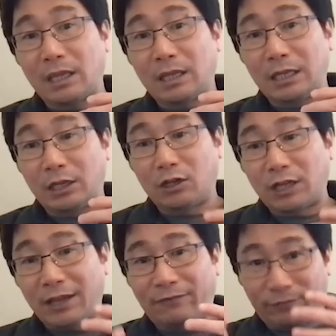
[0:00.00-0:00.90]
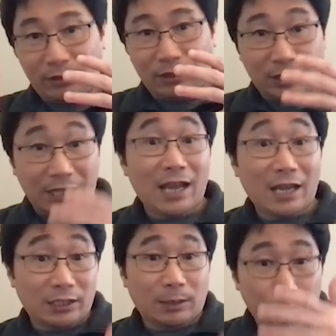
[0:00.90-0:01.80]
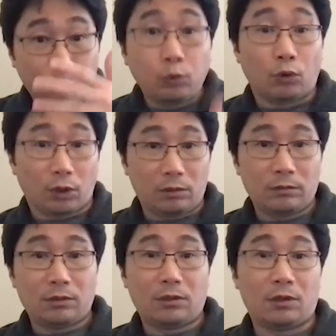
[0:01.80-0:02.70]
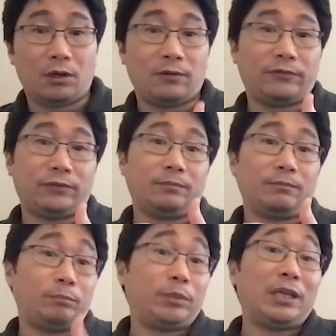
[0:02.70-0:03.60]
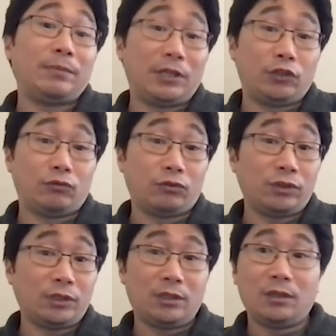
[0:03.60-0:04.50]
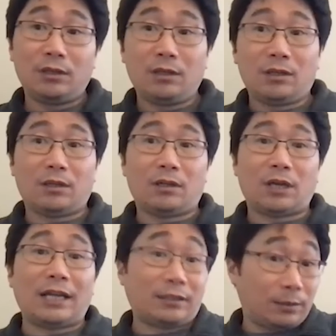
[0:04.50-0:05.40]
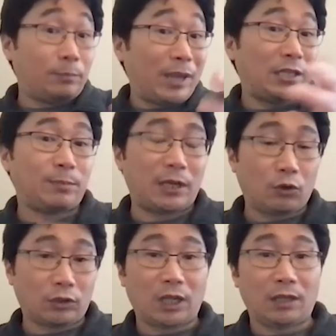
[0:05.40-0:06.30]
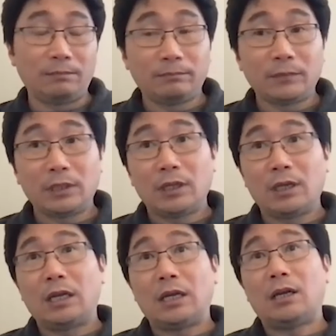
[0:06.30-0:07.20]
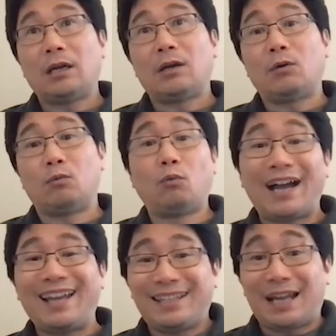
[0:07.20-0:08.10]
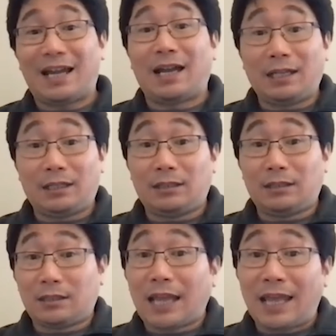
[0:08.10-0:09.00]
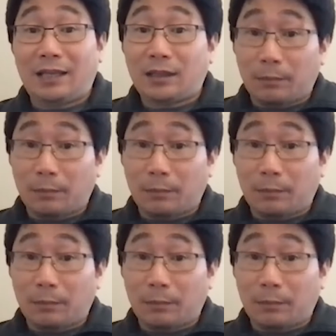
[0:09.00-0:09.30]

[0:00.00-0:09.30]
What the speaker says: If there is a pool of BBUs at the basement hotel, why not take the